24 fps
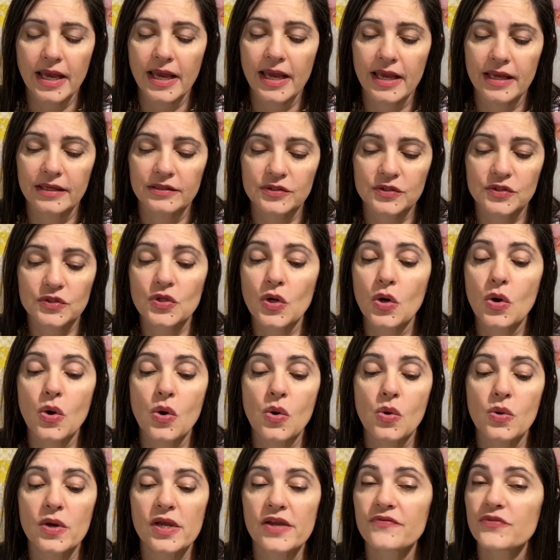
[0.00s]

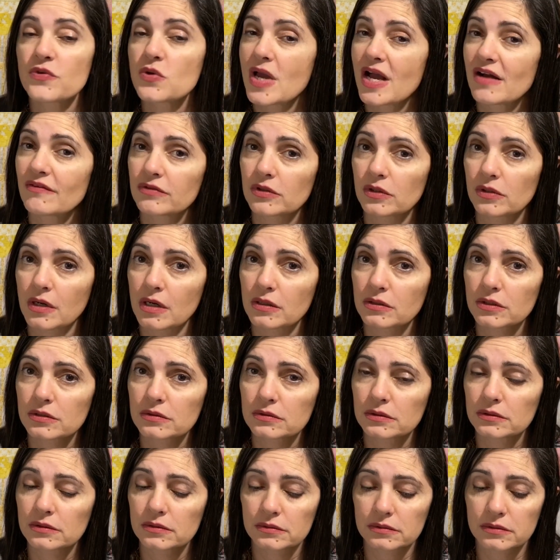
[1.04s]
So if you have
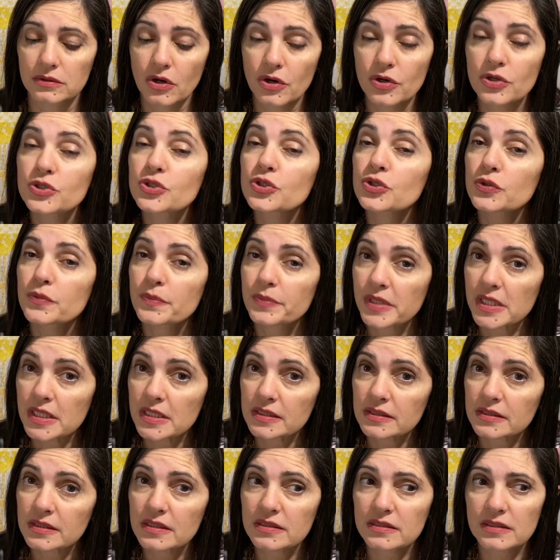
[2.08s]
larger
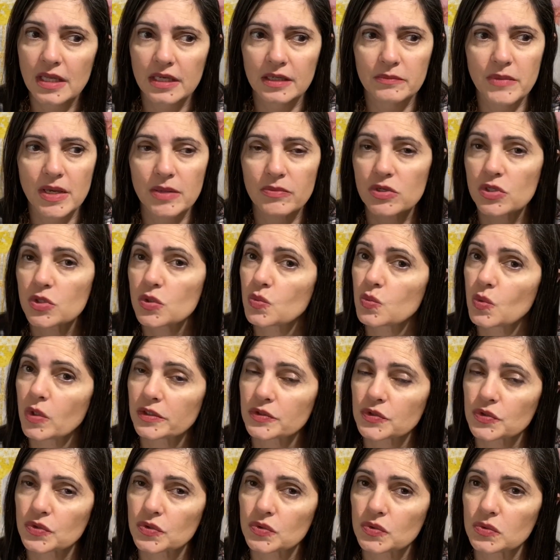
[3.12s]
pieces, like maybe you want
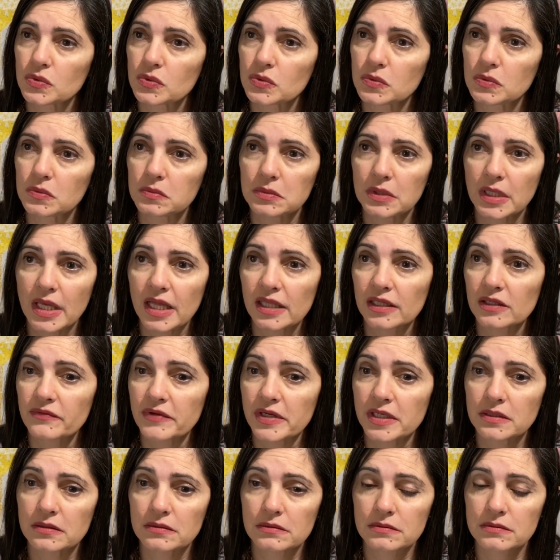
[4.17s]
to
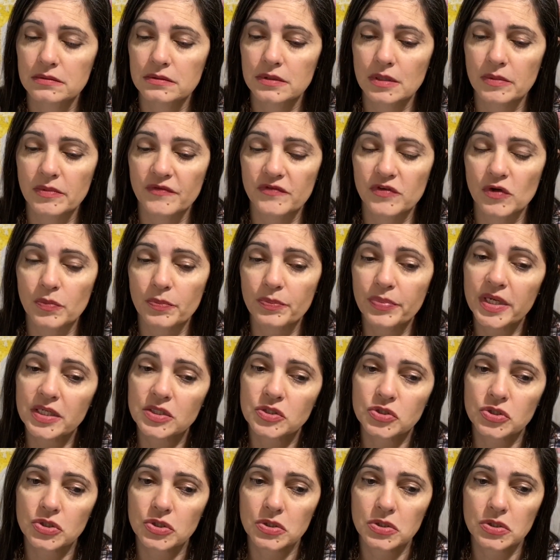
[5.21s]
elevate some of your
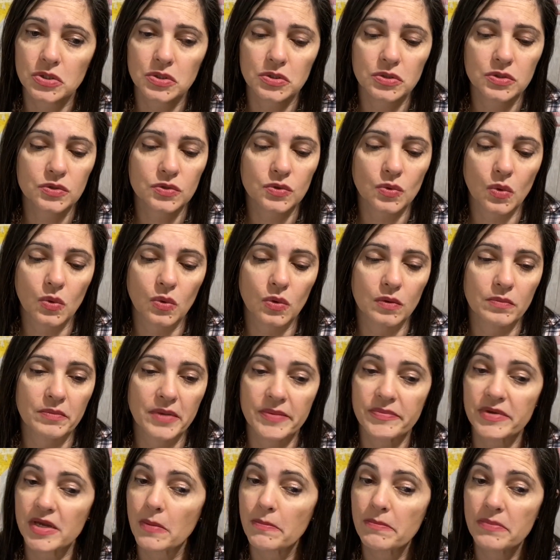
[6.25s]
pictures or
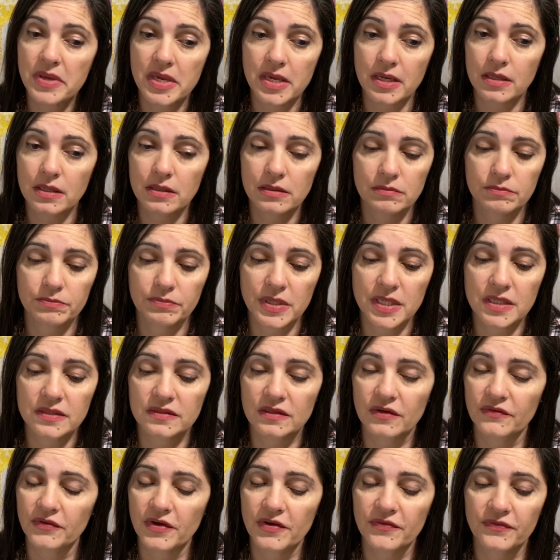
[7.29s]
maybe a big piece of
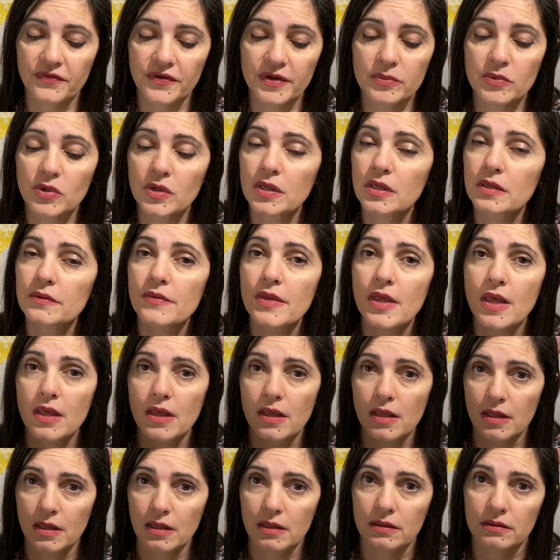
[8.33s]
ephemera,
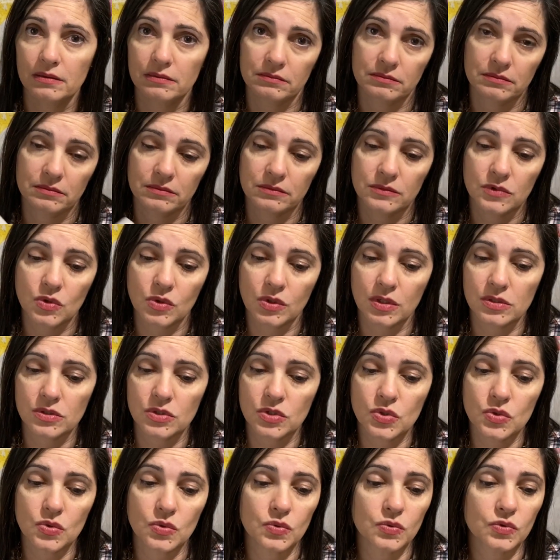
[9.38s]
you
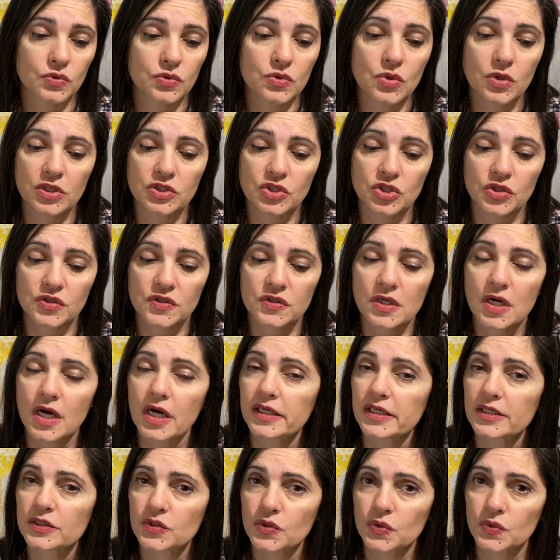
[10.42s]
can just cut
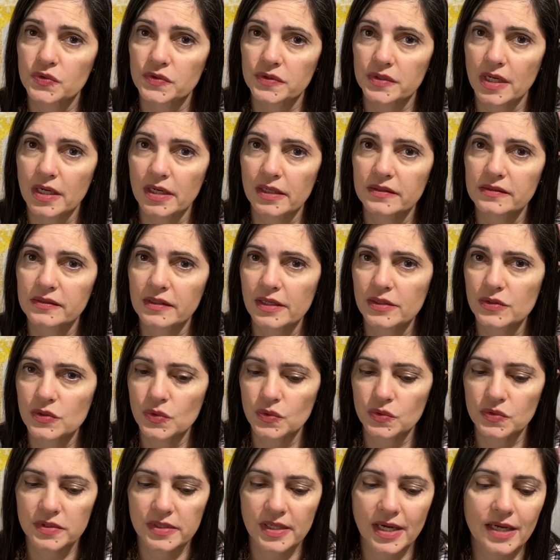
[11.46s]
it to size and
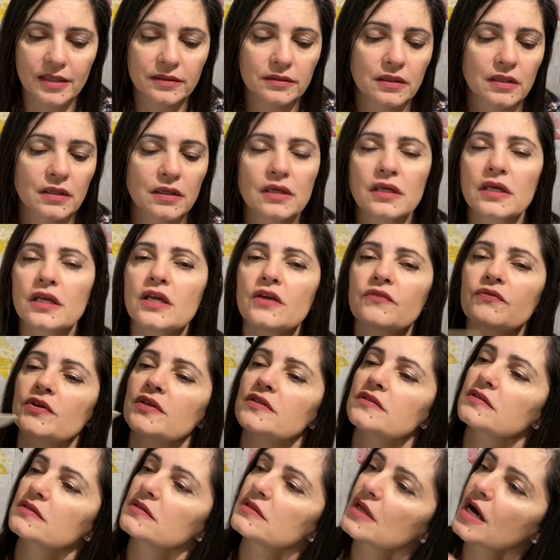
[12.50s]
use that. If
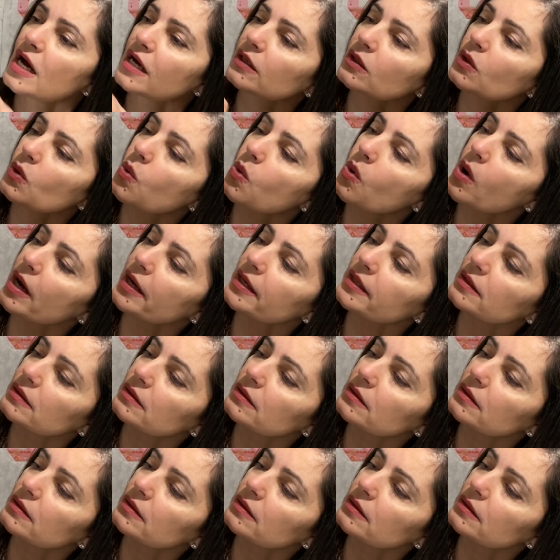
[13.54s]
it's not quite